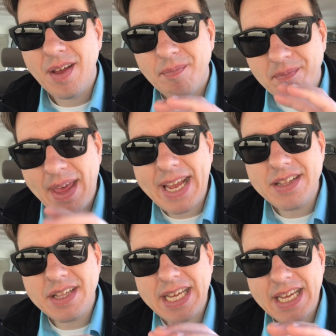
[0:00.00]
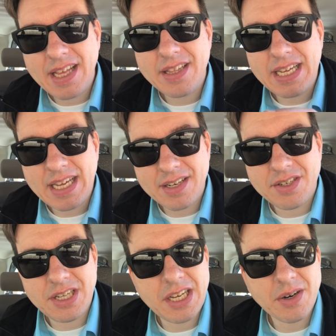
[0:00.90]
mainly in the
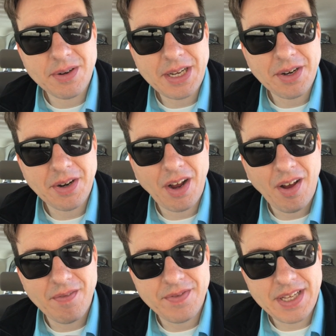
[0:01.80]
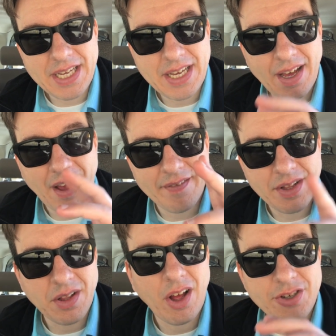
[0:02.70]
interior of the uh,
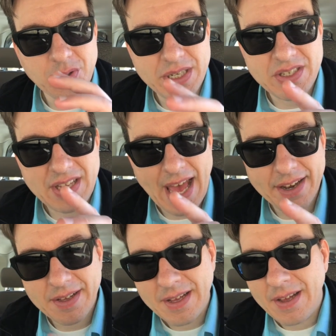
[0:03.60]
the laundry set.